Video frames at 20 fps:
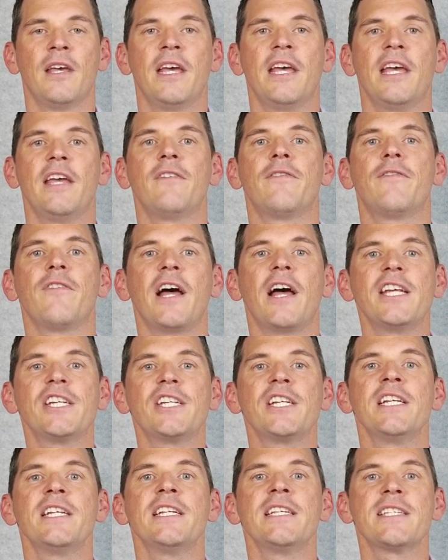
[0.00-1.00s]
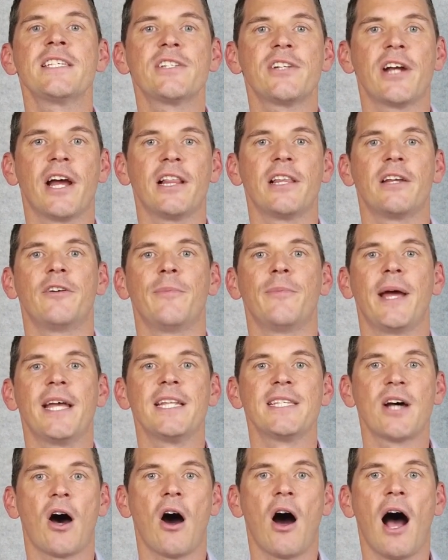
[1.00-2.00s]
Inflation in Australia
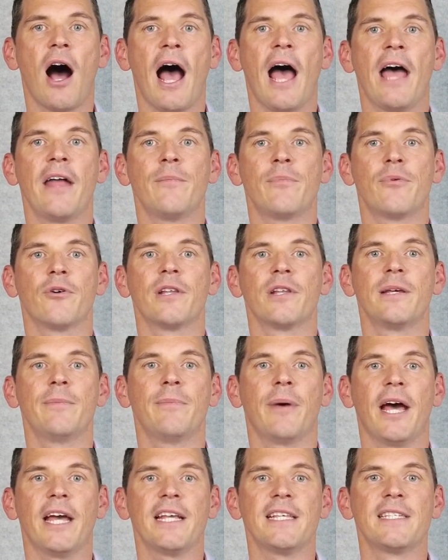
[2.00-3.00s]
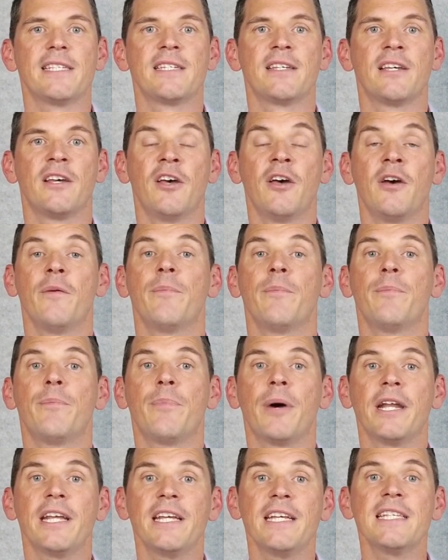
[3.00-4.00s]
remains high and broadly based,
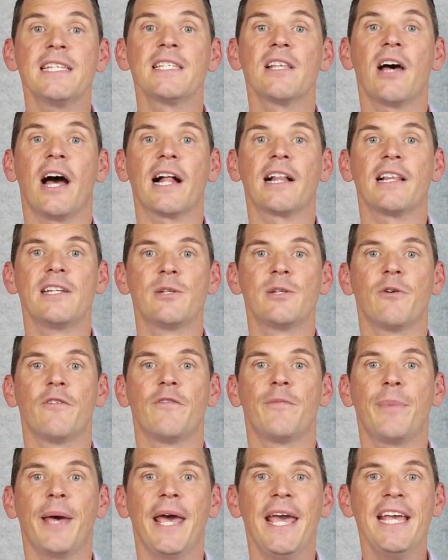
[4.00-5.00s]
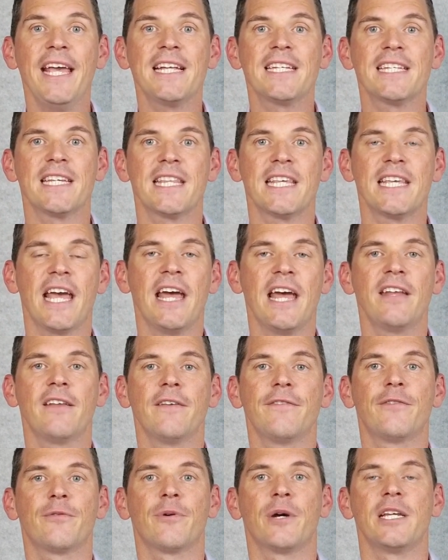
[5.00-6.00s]
but is likely to have peaked at the end of
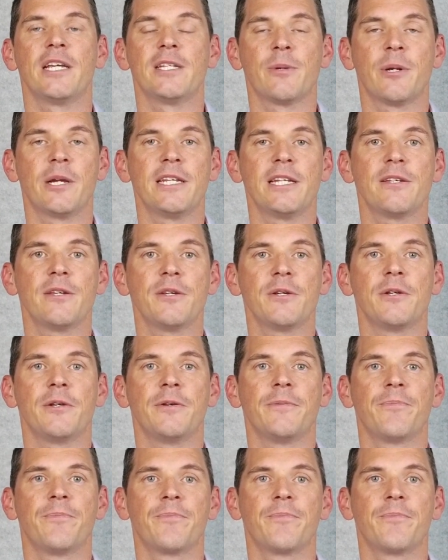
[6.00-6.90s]
2022.